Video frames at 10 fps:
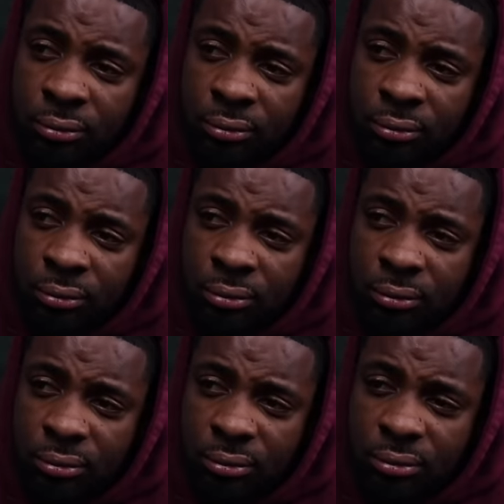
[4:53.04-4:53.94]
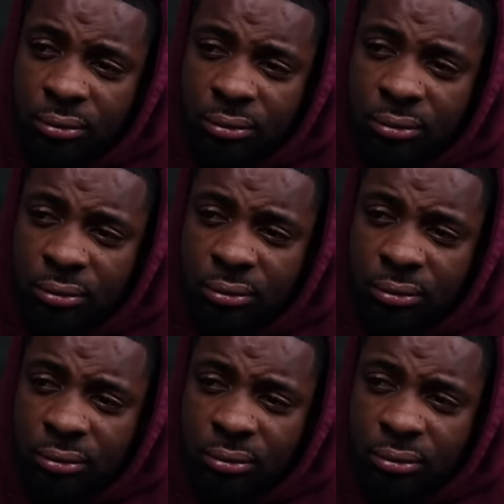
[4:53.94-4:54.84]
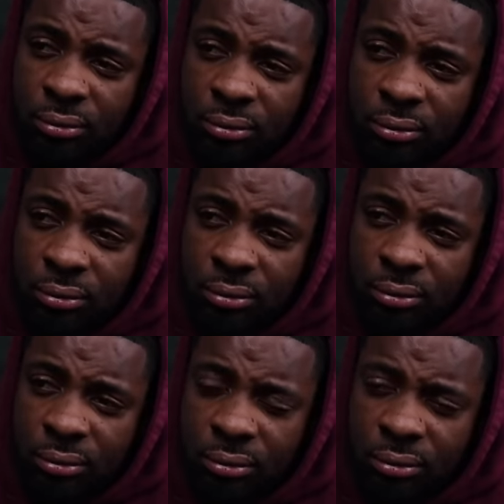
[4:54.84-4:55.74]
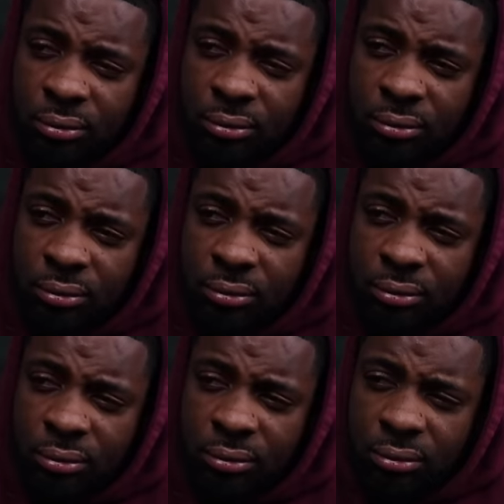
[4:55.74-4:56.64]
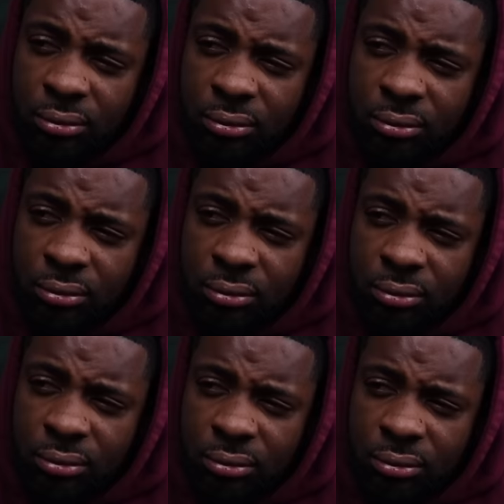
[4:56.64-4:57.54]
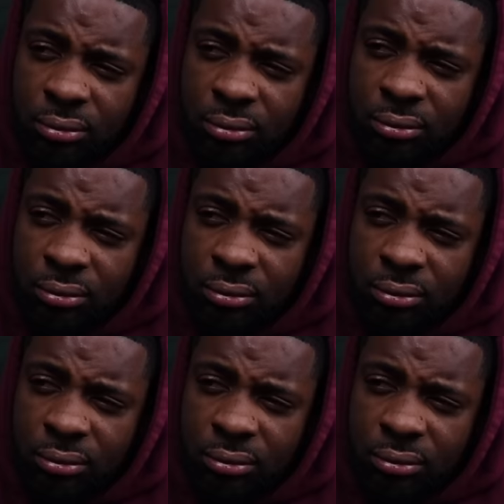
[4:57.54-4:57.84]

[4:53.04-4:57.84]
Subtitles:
This person isn't speaking.